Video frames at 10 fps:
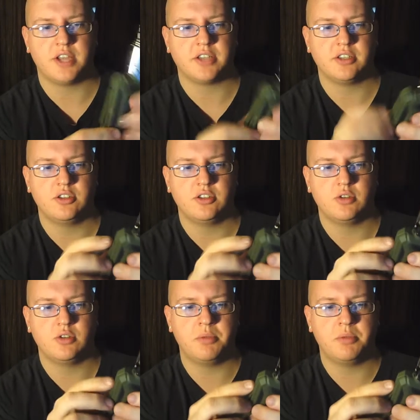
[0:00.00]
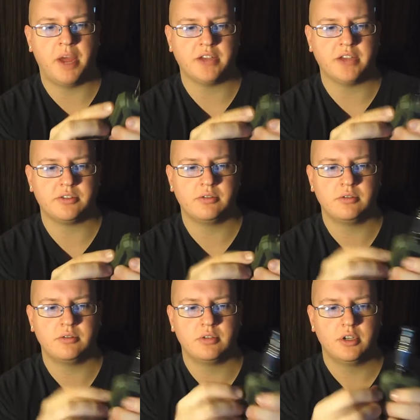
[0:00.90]
as a USB pass-through, and
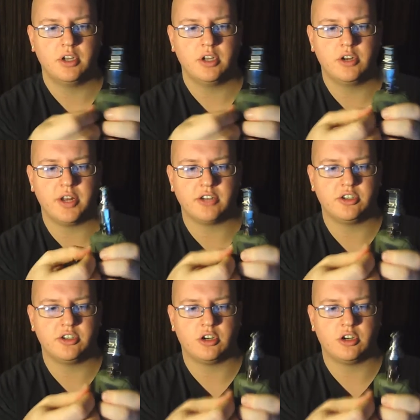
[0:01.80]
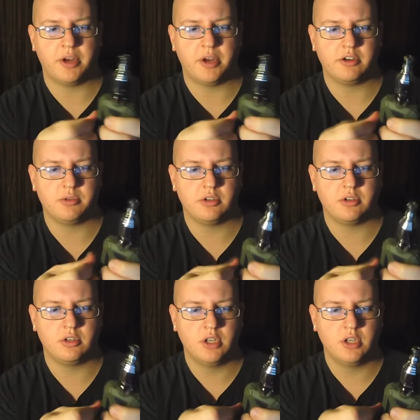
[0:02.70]
you can actually charge batteries with it.